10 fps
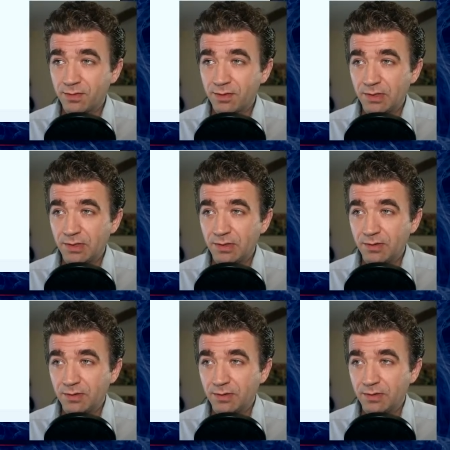
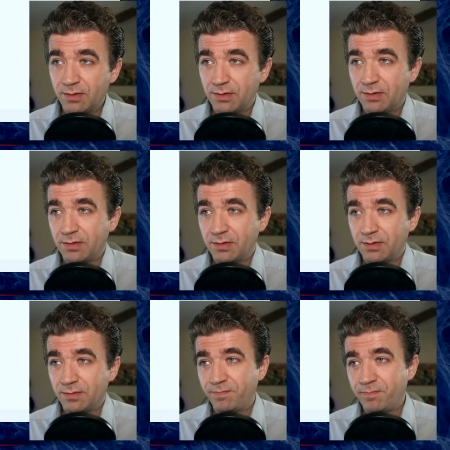
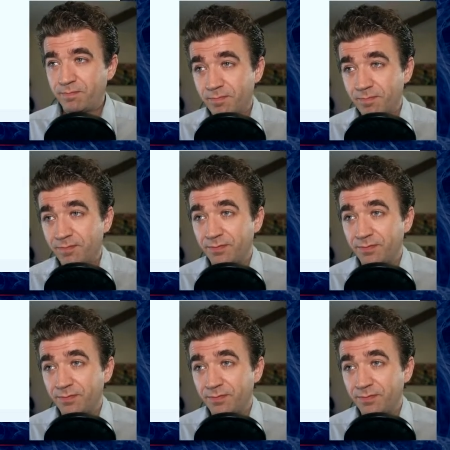(silence)